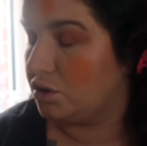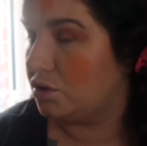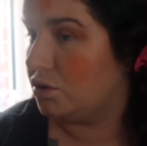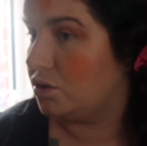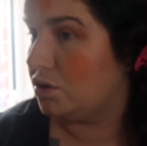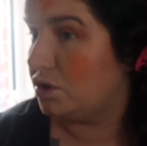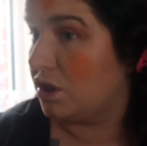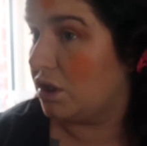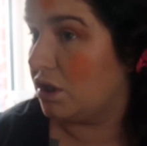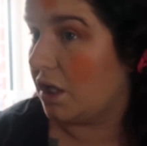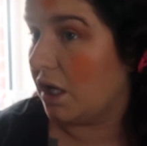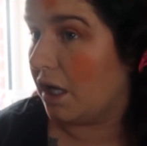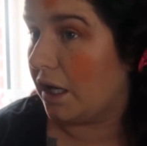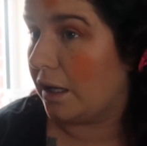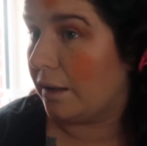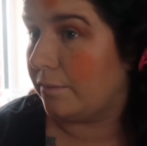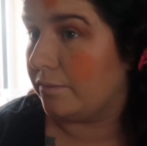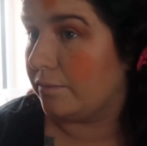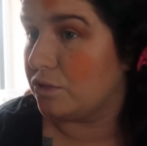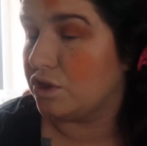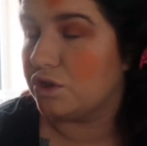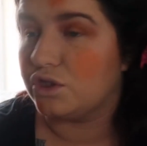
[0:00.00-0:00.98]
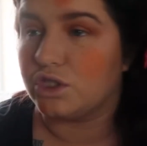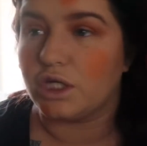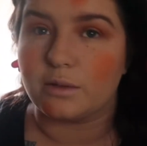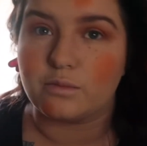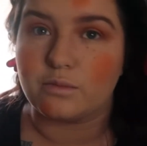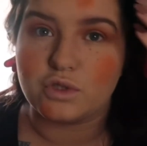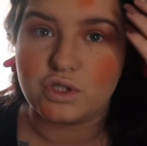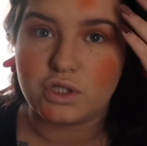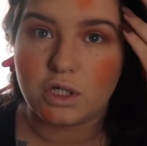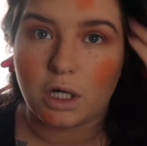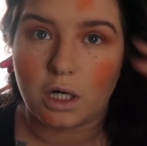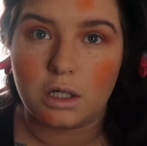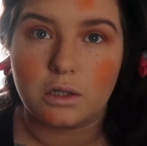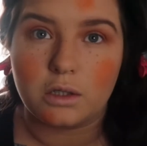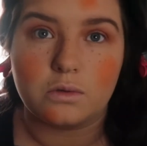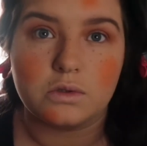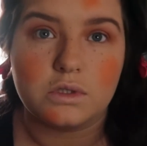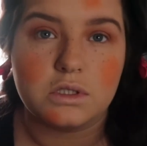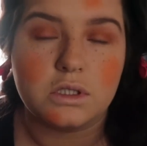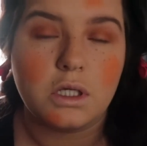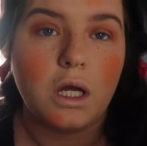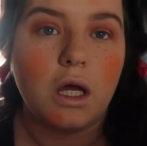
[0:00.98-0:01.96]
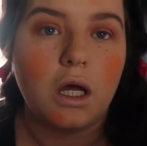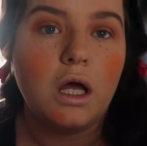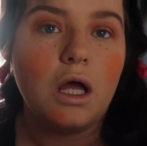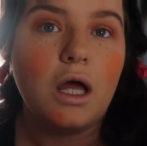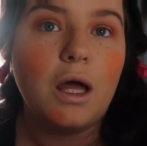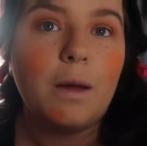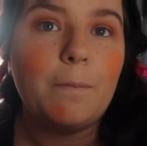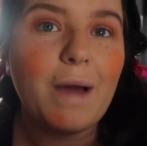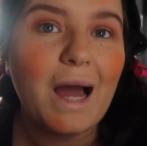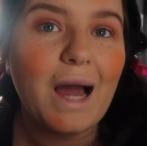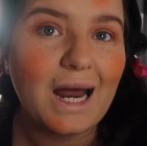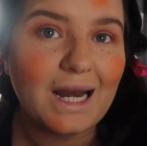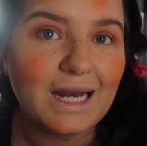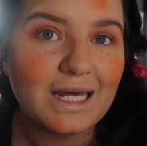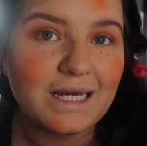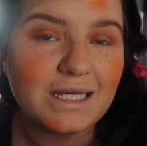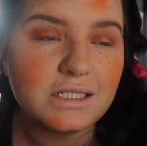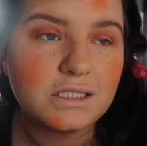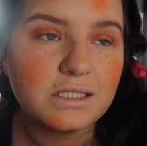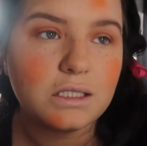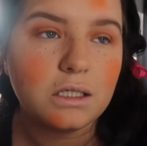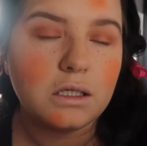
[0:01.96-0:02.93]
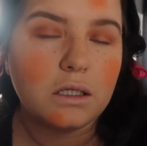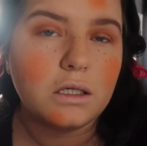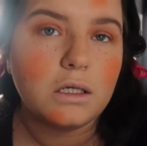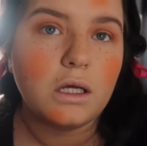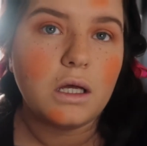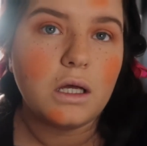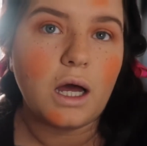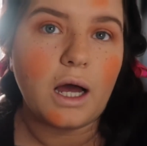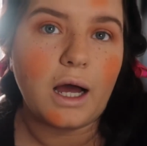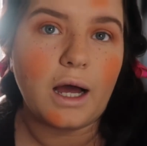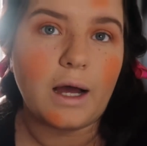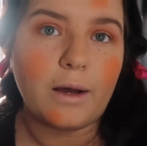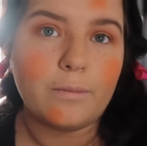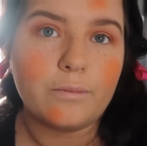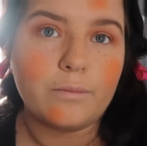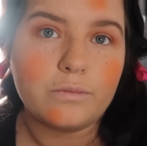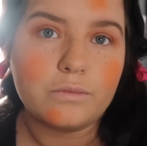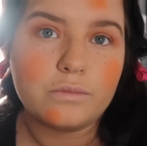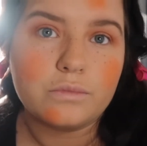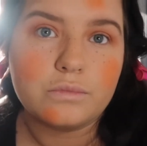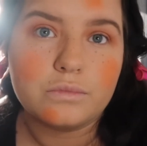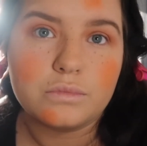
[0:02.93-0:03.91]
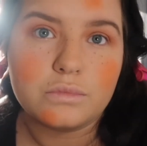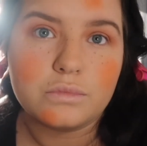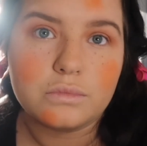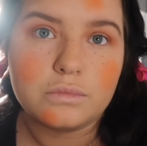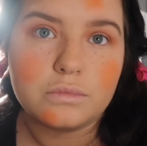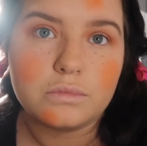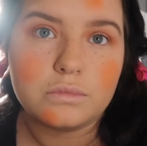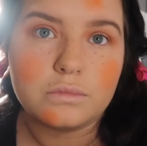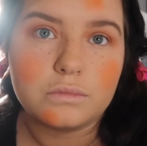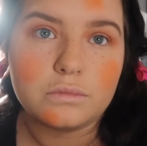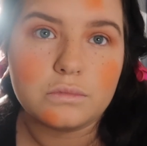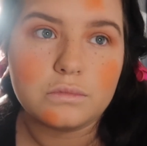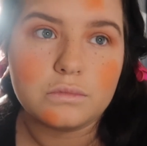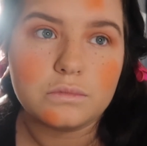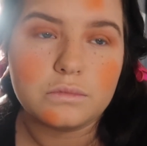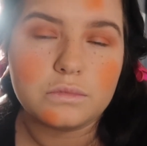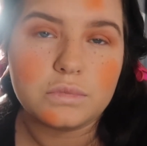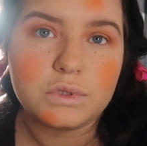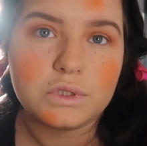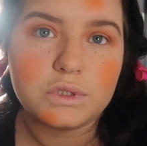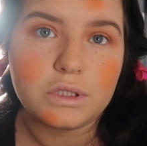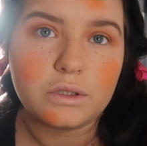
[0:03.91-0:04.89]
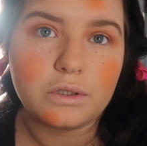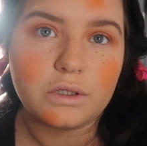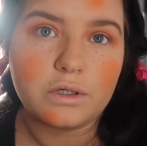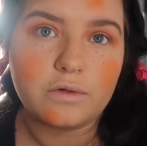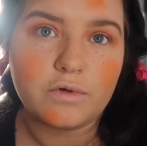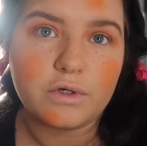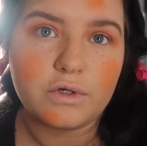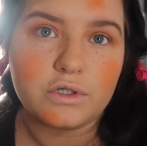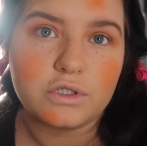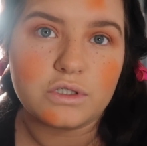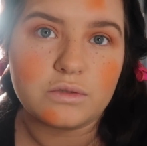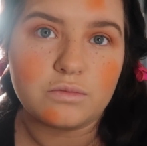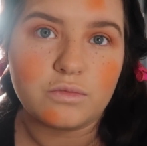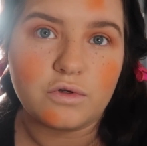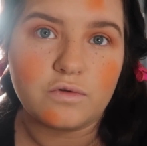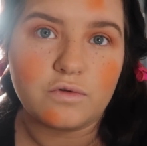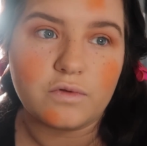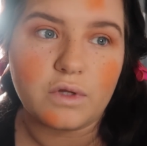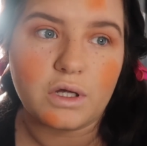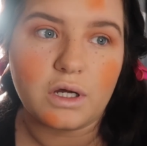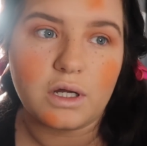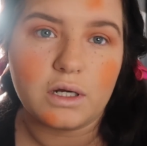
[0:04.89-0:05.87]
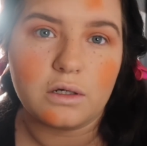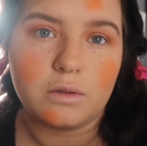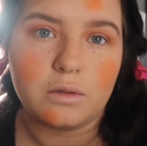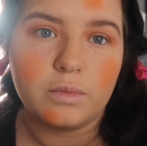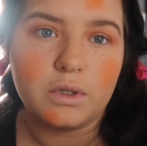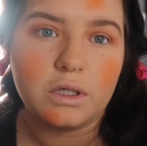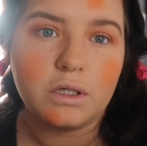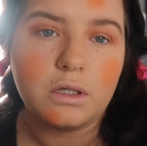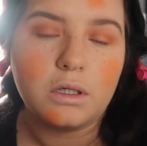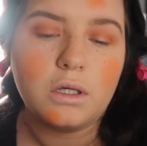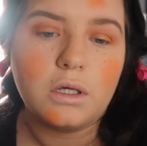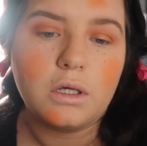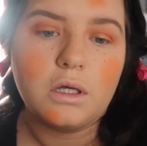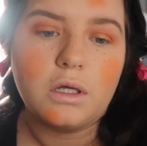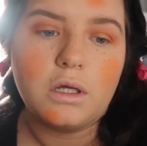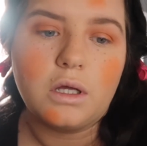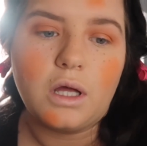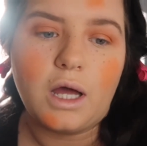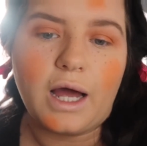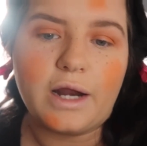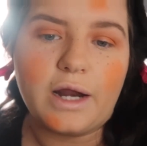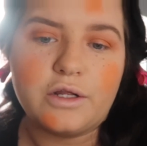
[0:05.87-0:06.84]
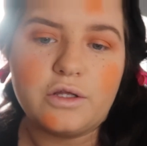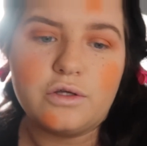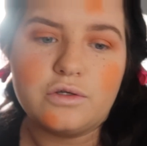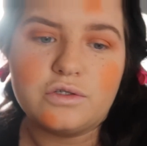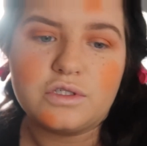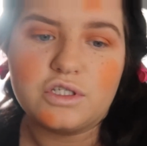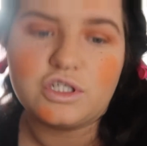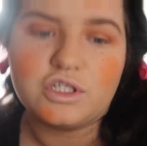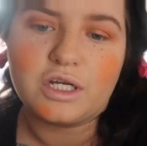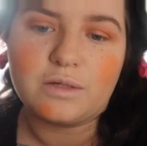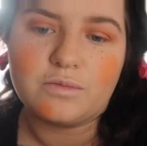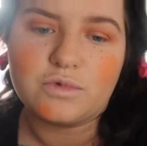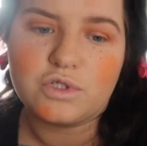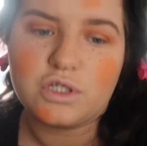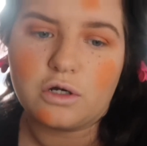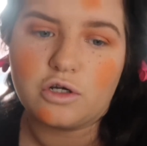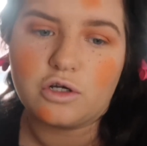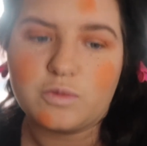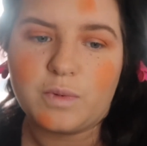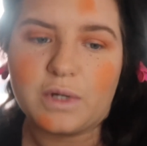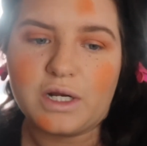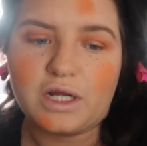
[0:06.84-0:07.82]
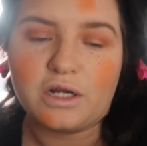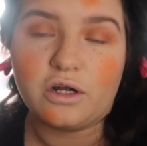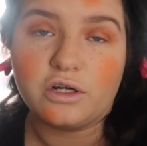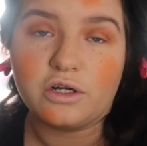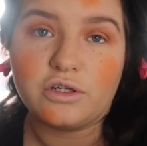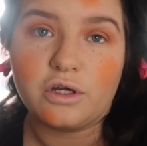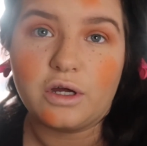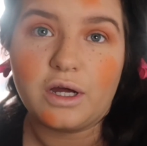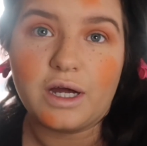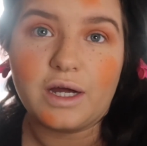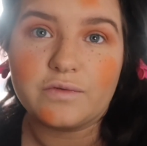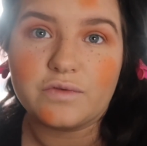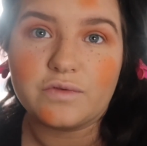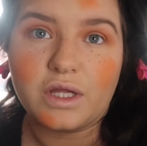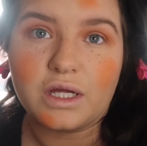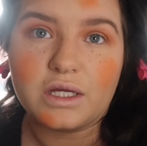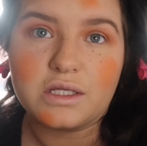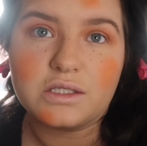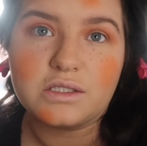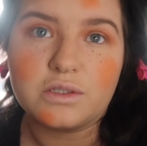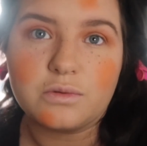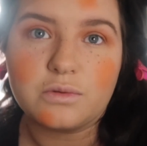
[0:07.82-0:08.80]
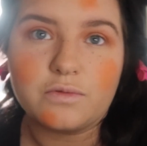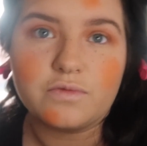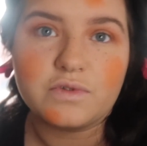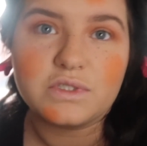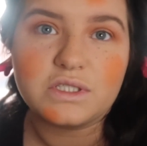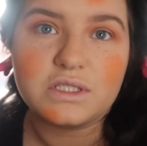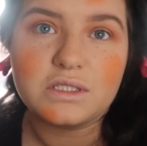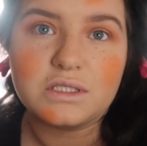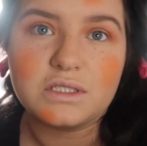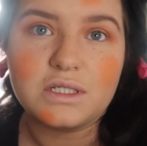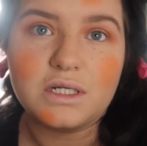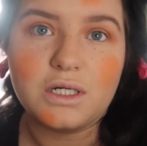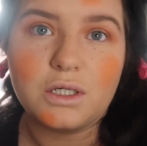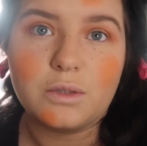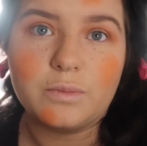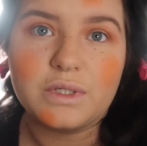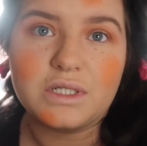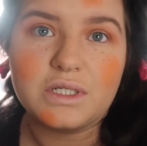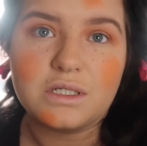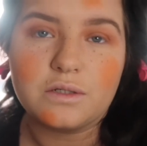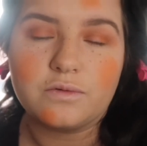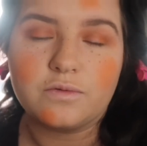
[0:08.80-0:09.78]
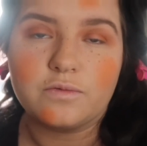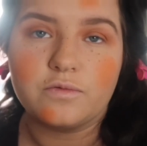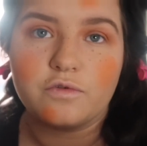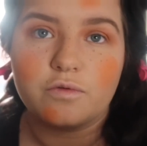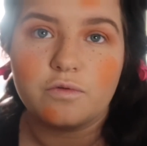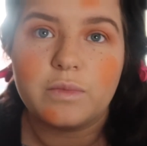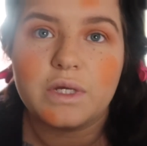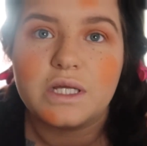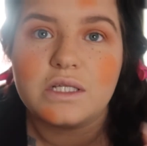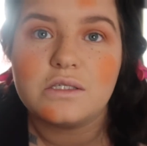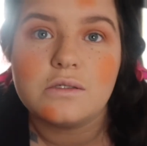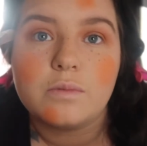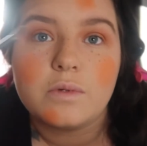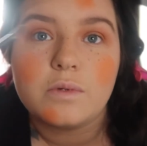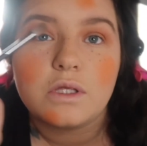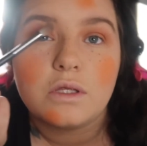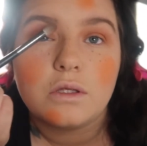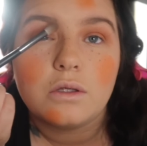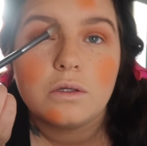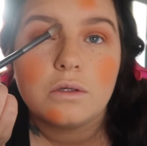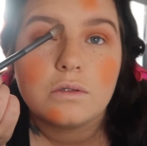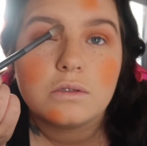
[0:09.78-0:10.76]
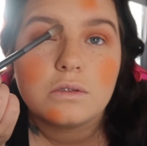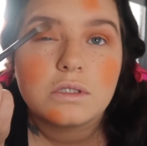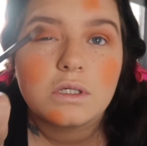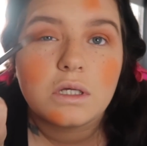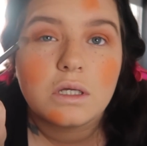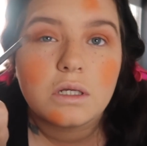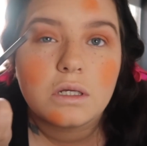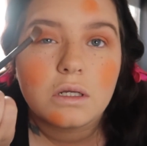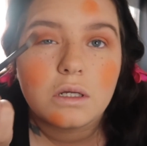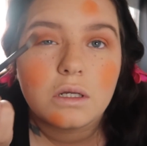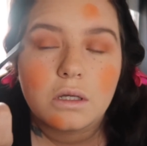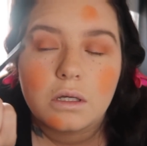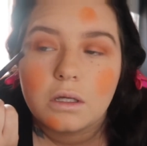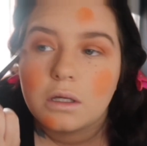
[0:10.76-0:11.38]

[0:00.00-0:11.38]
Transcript: James Charles palette. Sorry if I just move that a little bit. Hannah used the James Charles palette and I don't have that, so obviously it's a little bit different for me to be using